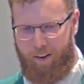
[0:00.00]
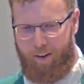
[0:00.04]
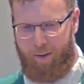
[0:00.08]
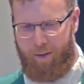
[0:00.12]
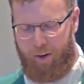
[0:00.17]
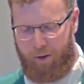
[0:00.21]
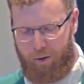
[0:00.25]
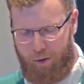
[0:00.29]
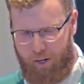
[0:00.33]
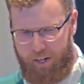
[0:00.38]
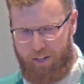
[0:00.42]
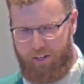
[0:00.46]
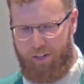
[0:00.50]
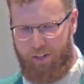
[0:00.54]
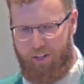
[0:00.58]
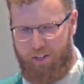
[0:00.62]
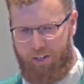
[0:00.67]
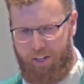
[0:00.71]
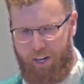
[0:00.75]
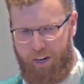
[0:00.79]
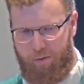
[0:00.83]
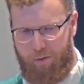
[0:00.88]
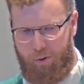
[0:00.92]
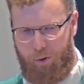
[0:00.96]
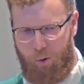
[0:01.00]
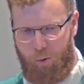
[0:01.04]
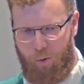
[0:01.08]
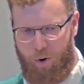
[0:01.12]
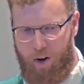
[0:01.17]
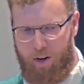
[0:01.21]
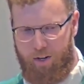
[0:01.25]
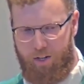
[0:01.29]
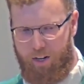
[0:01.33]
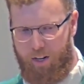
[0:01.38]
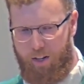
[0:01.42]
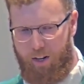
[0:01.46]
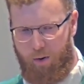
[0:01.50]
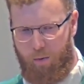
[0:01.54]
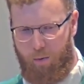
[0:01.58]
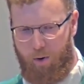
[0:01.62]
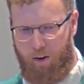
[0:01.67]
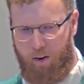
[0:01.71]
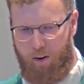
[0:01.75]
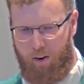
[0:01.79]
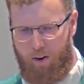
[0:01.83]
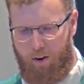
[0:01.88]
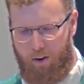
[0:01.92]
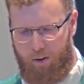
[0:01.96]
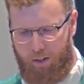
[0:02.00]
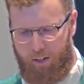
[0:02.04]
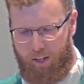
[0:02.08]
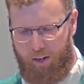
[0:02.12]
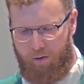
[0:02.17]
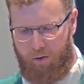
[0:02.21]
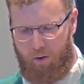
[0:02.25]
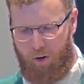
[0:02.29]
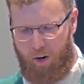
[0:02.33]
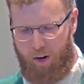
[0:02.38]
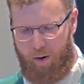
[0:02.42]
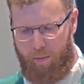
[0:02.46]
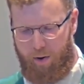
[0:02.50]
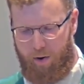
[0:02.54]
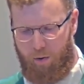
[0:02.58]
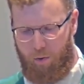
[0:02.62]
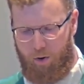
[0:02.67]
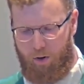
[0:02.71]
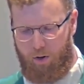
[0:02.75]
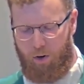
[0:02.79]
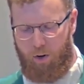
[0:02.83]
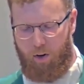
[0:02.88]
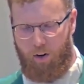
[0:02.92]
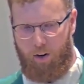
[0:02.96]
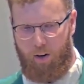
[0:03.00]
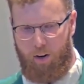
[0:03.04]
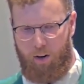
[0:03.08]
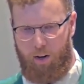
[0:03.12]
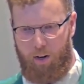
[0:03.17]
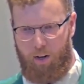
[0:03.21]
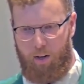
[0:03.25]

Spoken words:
that Jesus gives to us and that we are called to give to him in return.